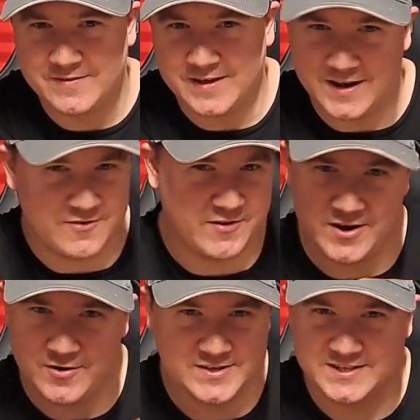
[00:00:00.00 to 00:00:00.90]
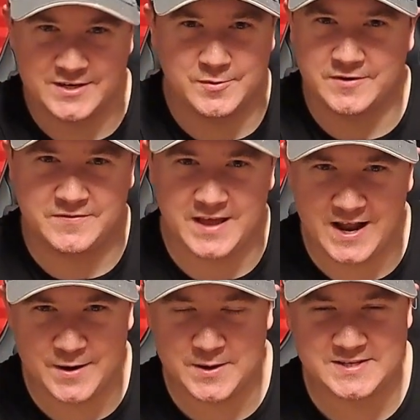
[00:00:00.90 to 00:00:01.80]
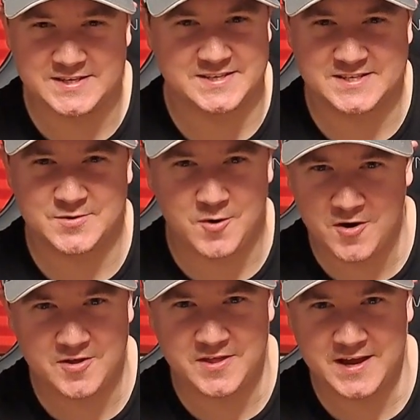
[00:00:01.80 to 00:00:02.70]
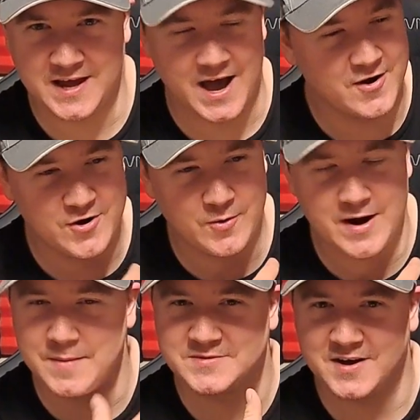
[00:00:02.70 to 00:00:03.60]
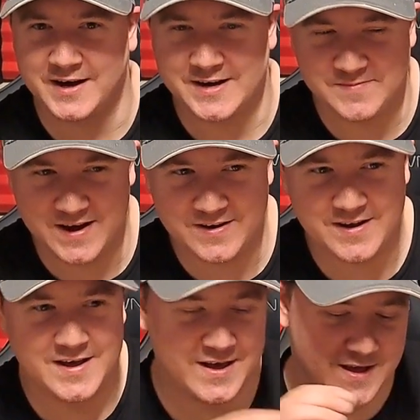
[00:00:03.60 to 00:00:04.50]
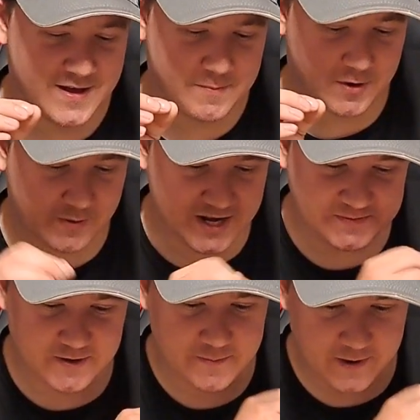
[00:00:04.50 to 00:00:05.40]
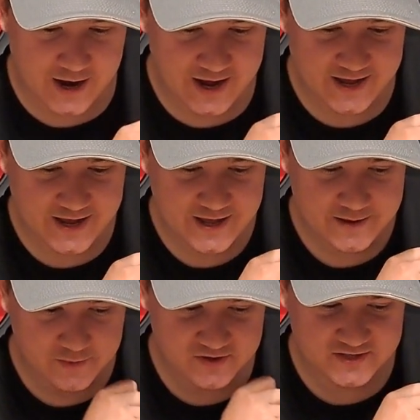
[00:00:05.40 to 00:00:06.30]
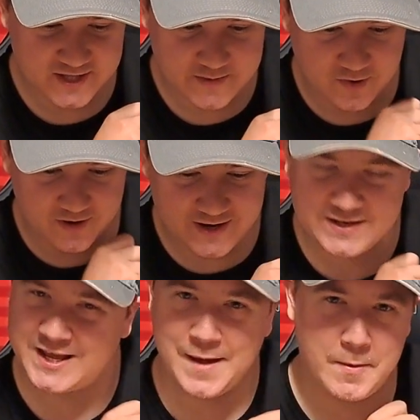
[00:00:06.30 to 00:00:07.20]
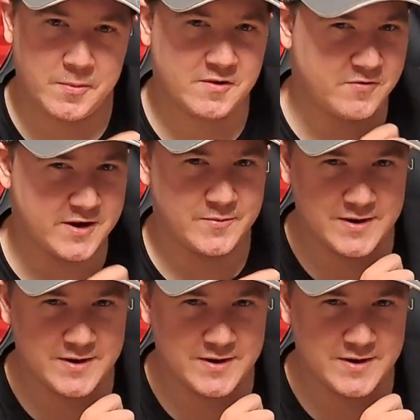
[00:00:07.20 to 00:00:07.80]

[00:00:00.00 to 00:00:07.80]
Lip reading: And the Adreno isn't going to work for that anyways, because that's the wrong thing. I don't know what I'm talking about. The Raspberry Pi, most of them are incapable of running